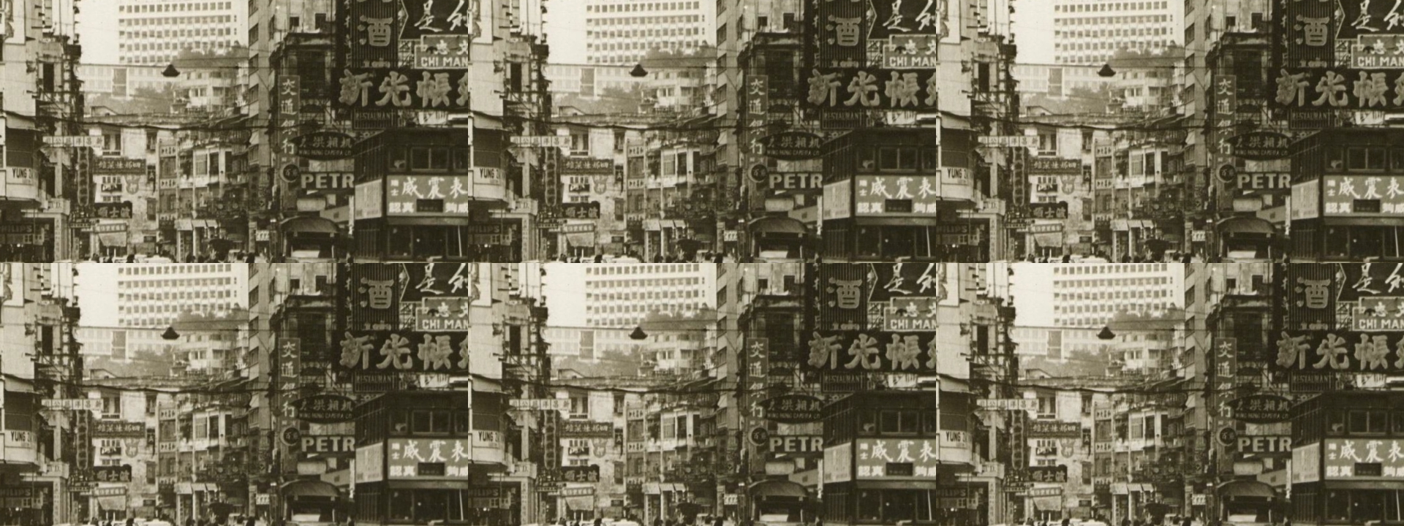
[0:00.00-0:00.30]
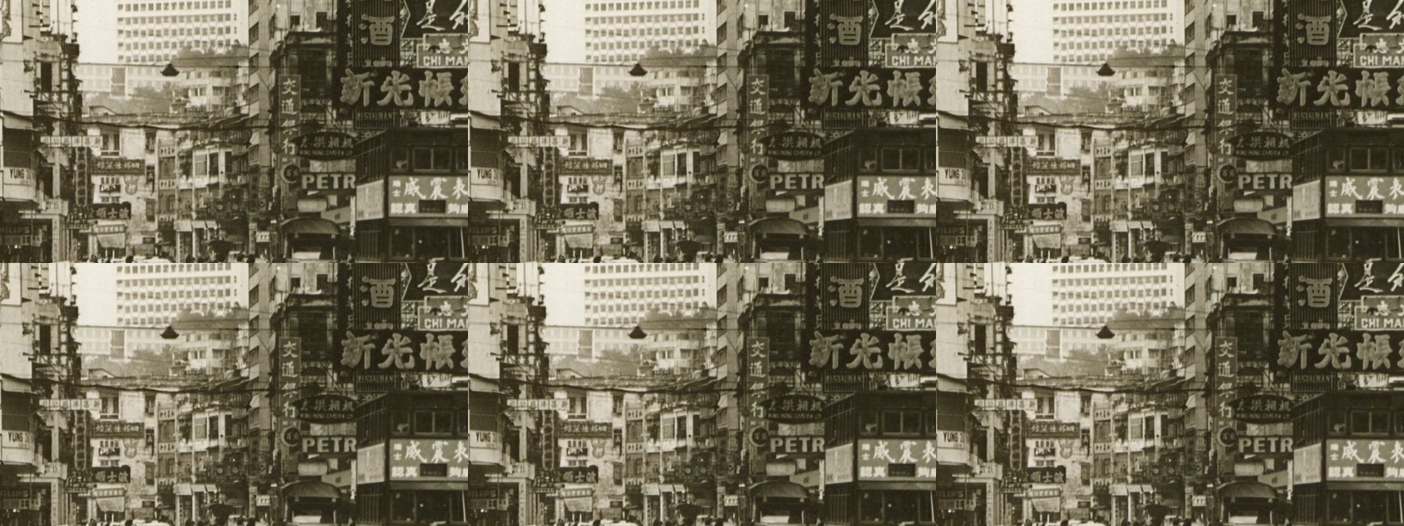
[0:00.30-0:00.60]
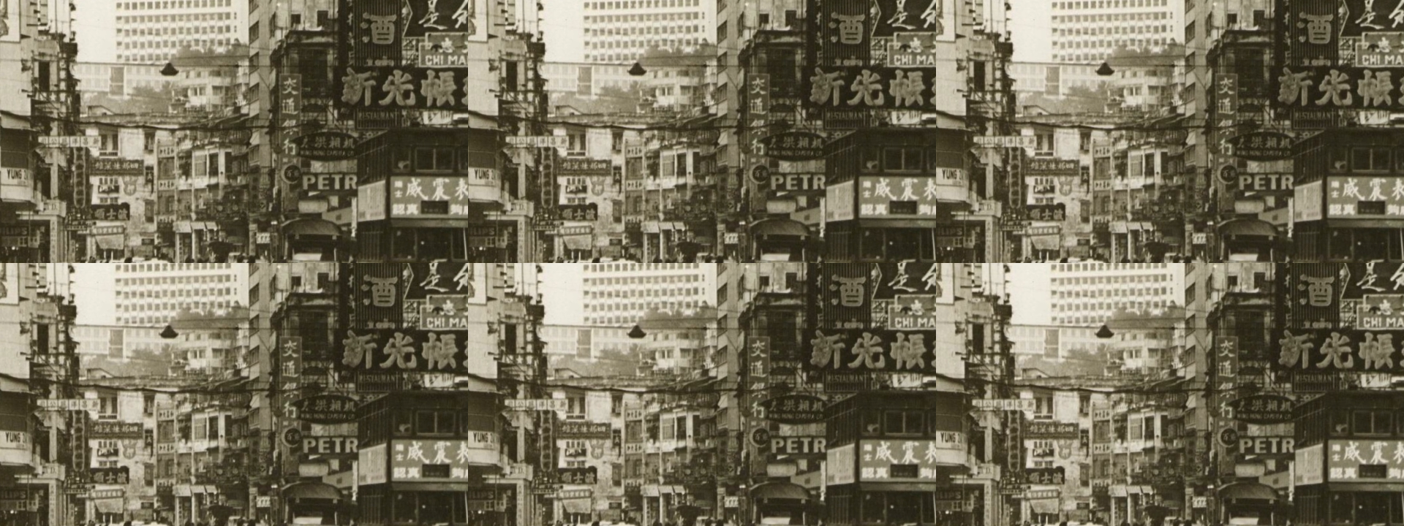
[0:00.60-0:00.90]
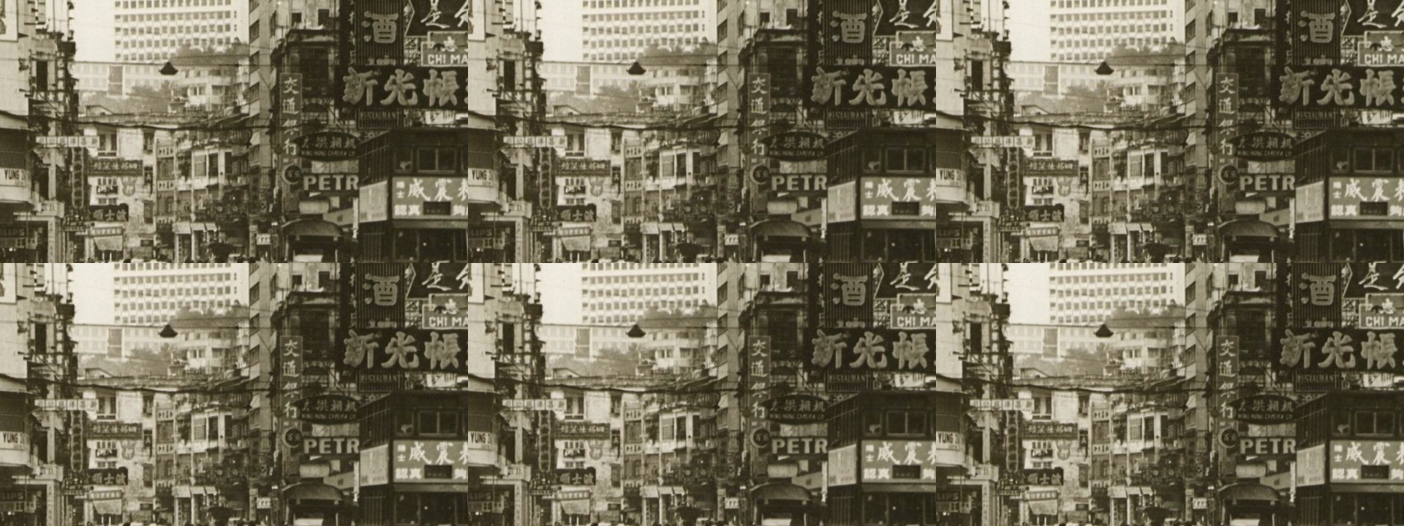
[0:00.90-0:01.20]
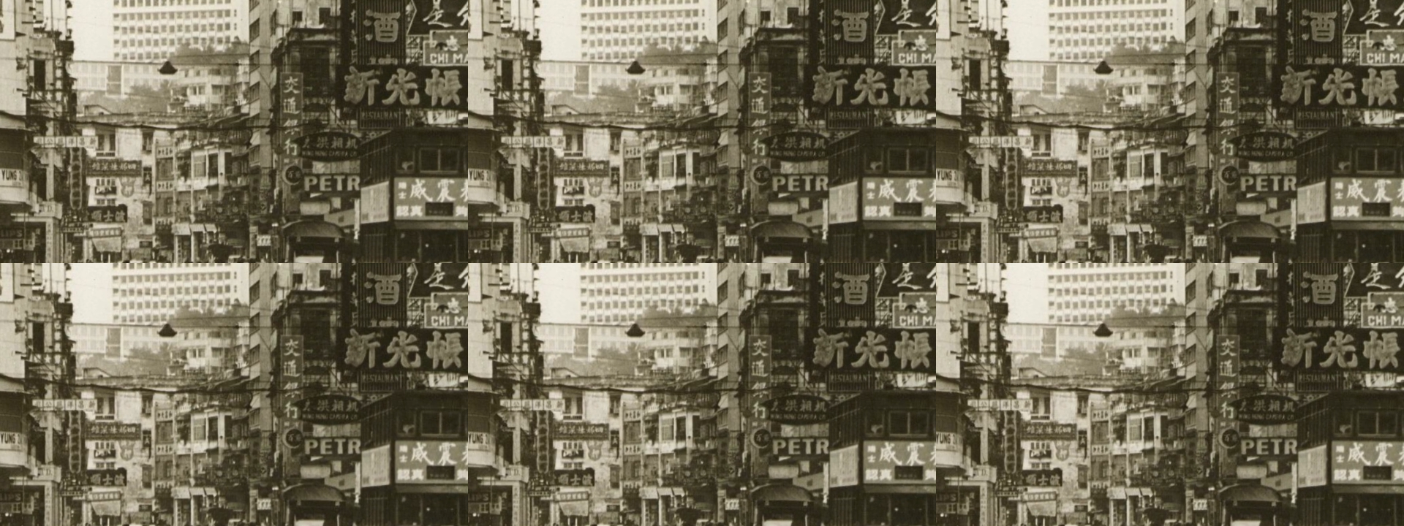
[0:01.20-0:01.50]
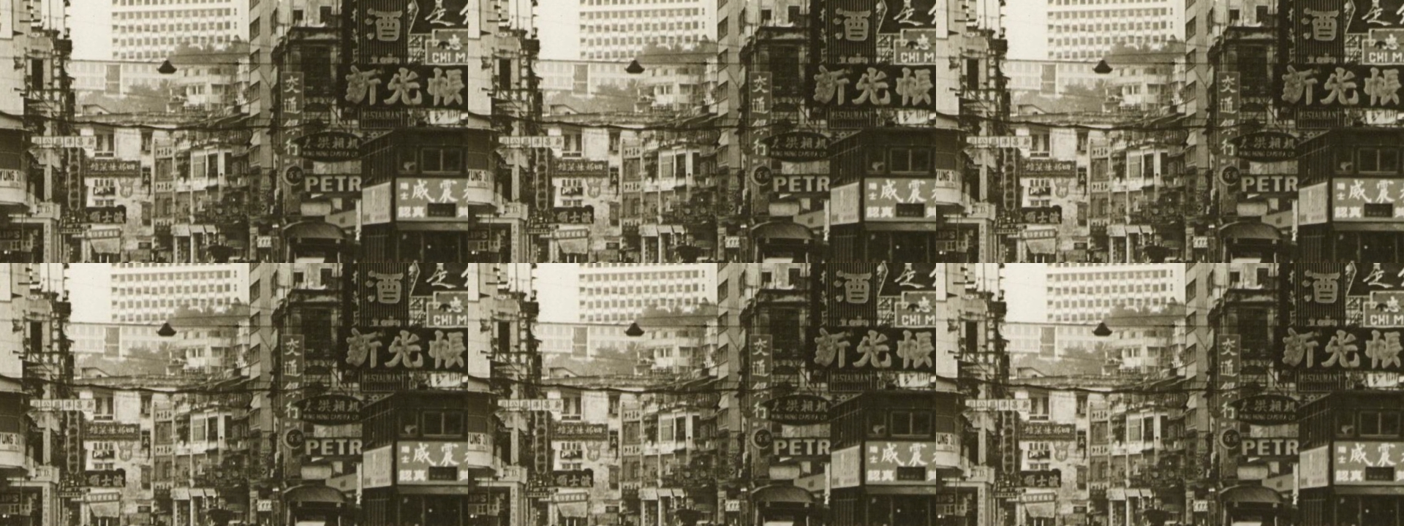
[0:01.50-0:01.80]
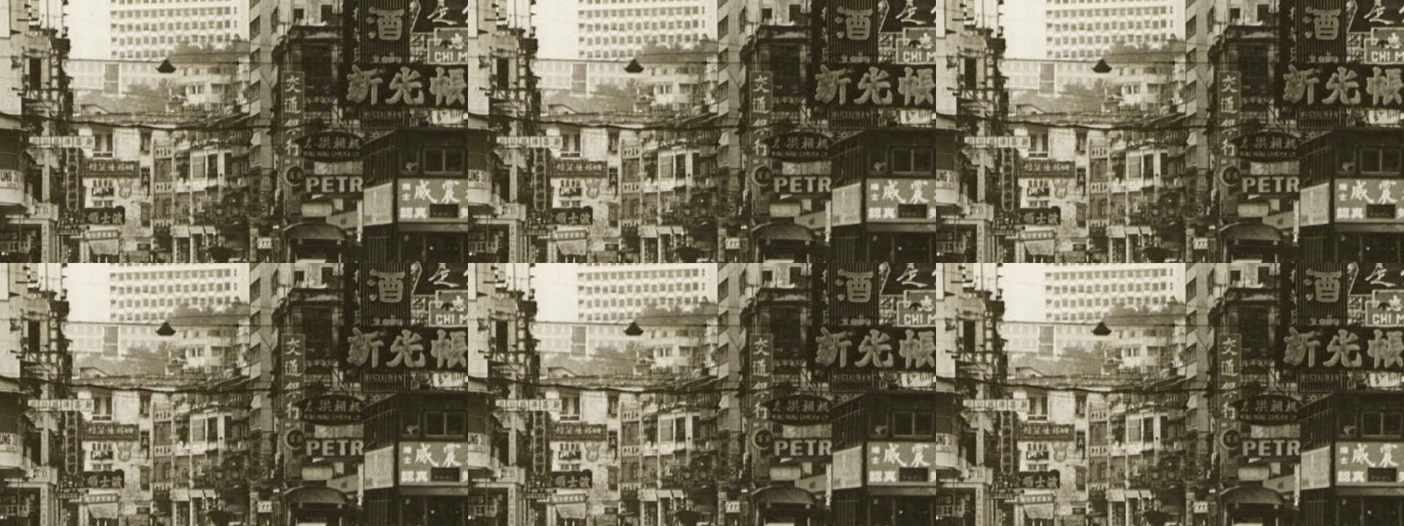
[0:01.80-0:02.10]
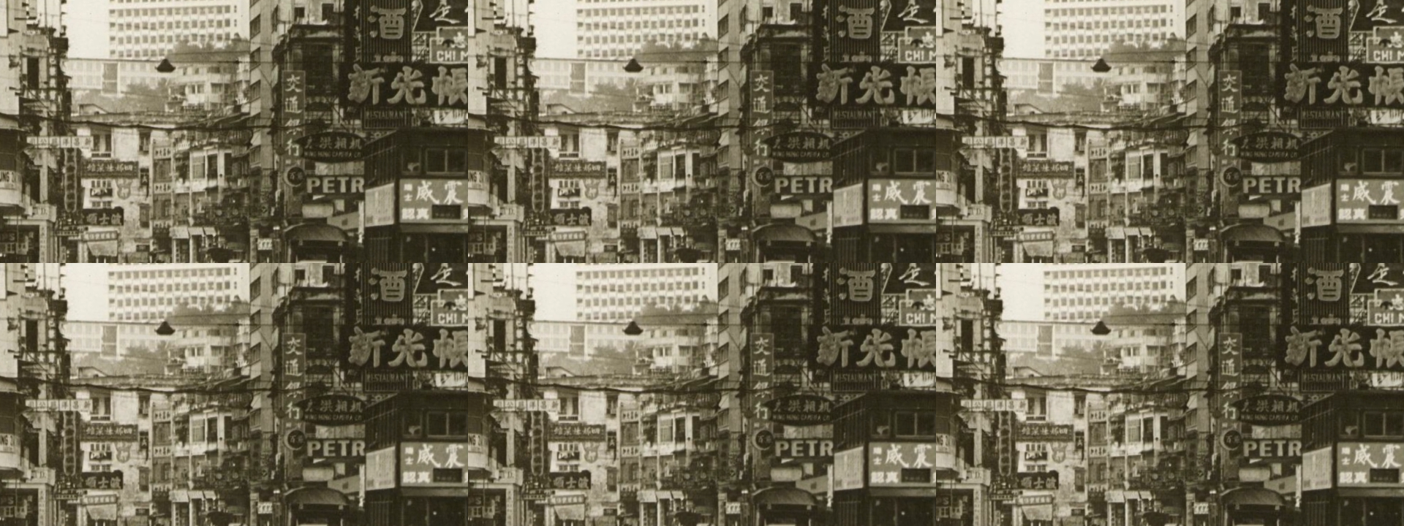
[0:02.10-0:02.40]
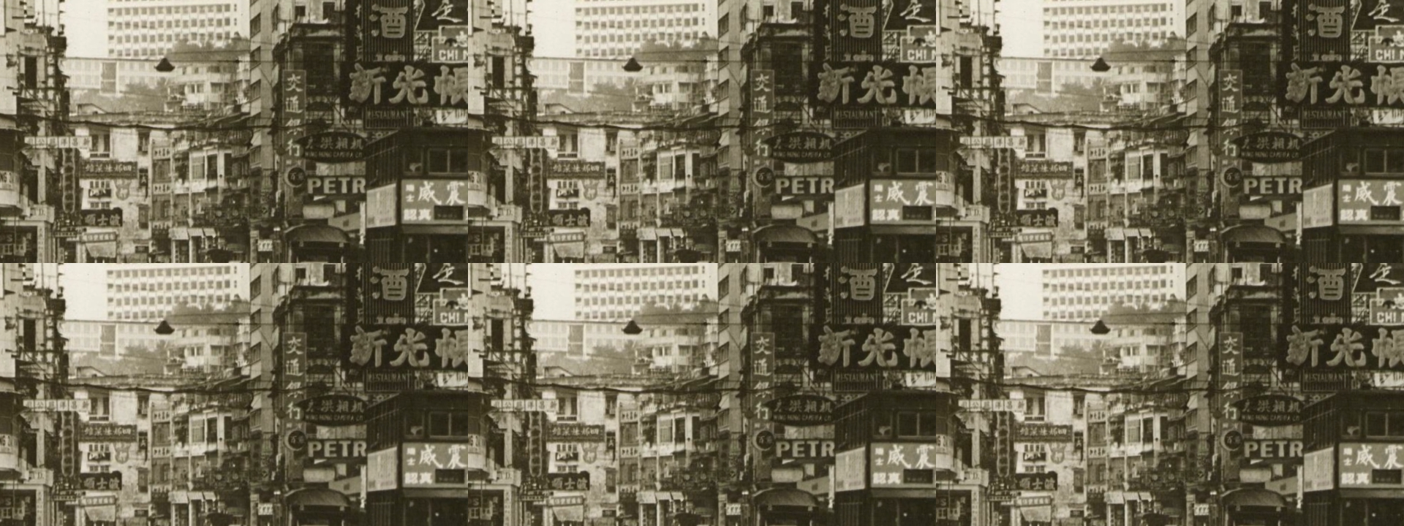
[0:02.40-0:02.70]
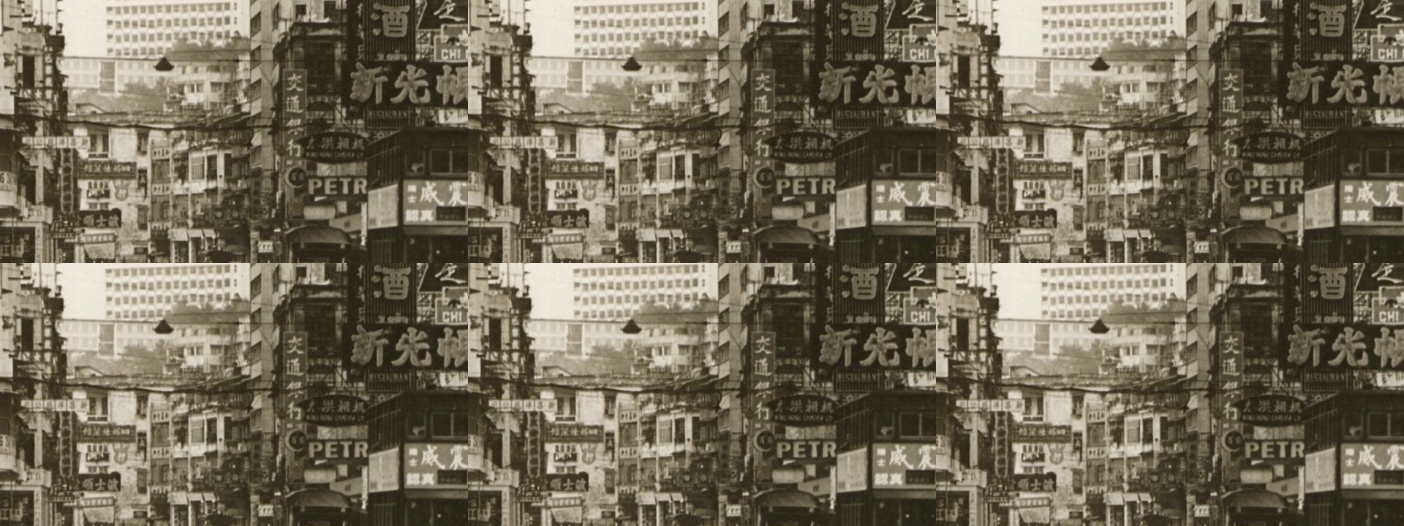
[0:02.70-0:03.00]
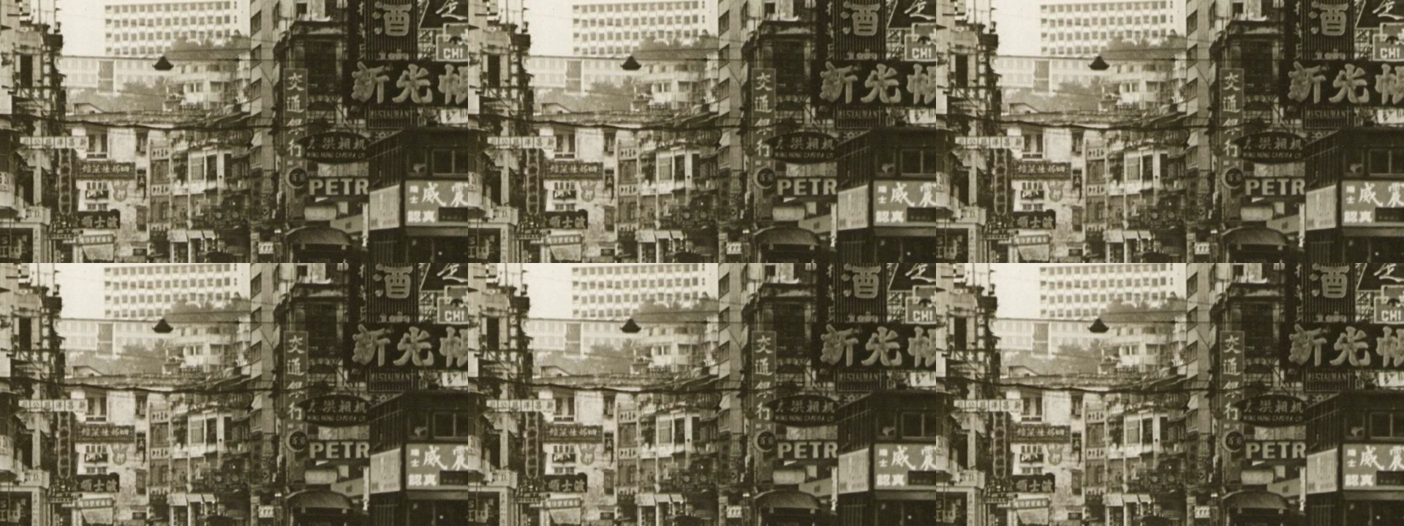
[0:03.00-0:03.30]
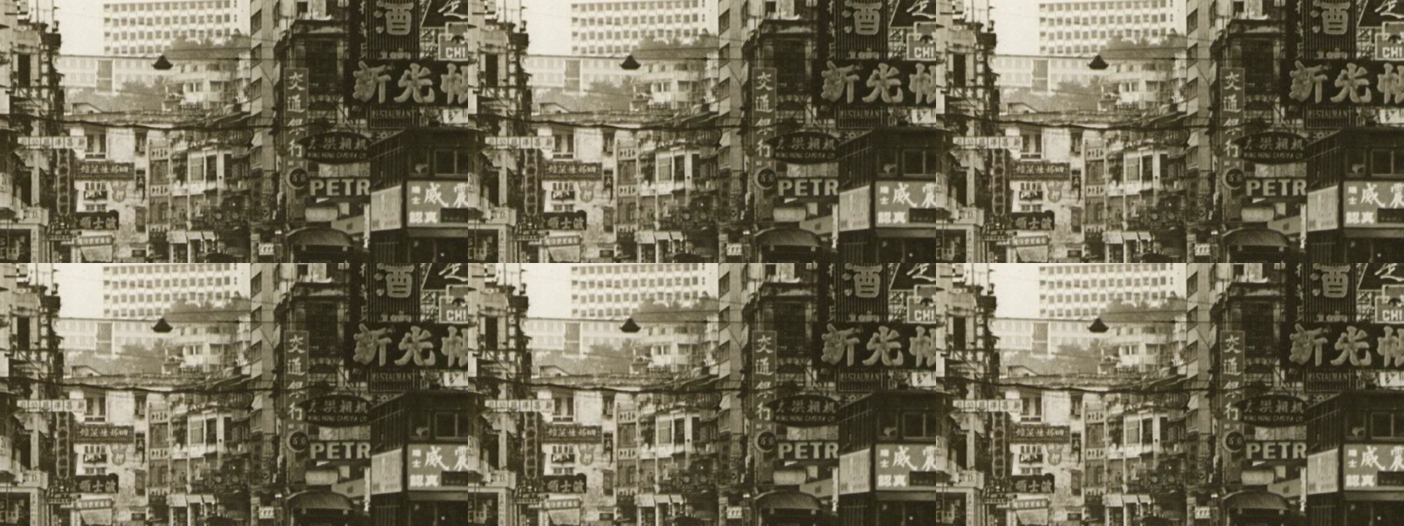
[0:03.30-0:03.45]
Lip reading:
Nobody's mouth can be seen.